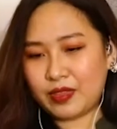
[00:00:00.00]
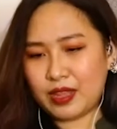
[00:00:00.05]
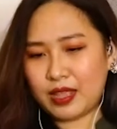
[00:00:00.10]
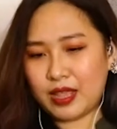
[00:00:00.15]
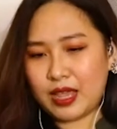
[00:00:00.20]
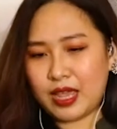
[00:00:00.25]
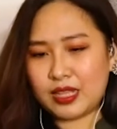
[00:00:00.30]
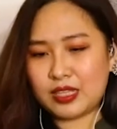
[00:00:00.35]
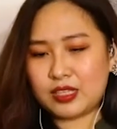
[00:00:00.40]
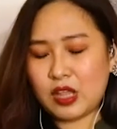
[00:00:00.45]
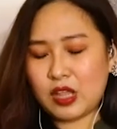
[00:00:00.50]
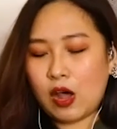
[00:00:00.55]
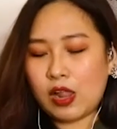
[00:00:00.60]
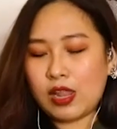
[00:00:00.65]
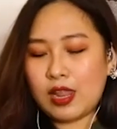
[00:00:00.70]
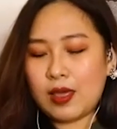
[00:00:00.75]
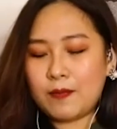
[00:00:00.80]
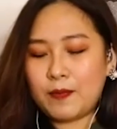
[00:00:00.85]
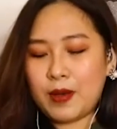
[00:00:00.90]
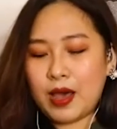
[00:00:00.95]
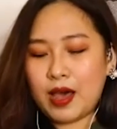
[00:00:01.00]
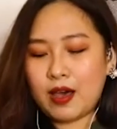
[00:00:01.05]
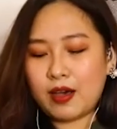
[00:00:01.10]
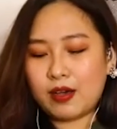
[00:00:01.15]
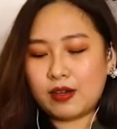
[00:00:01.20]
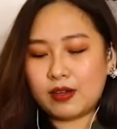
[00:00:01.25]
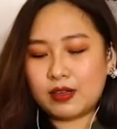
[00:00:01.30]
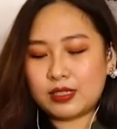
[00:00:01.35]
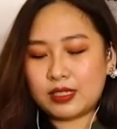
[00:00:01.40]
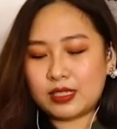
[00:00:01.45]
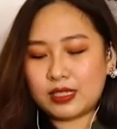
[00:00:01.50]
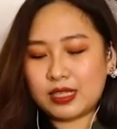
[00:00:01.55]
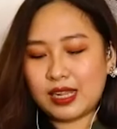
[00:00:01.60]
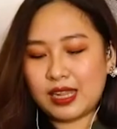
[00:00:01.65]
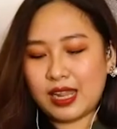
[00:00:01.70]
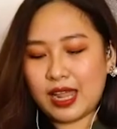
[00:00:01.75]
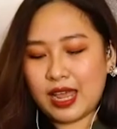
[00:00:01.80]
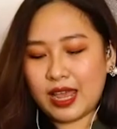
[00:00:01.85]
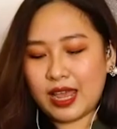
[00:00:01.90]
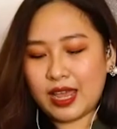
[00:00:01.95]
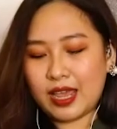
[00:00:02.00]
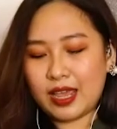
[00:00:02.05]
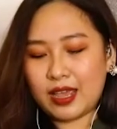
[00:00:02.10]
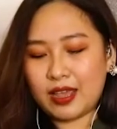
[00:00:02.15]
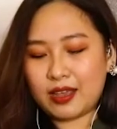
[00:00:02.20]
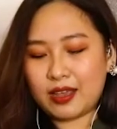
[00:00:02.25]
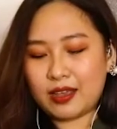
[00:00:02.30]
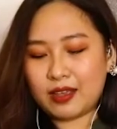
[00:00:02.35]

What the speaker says: It's all about like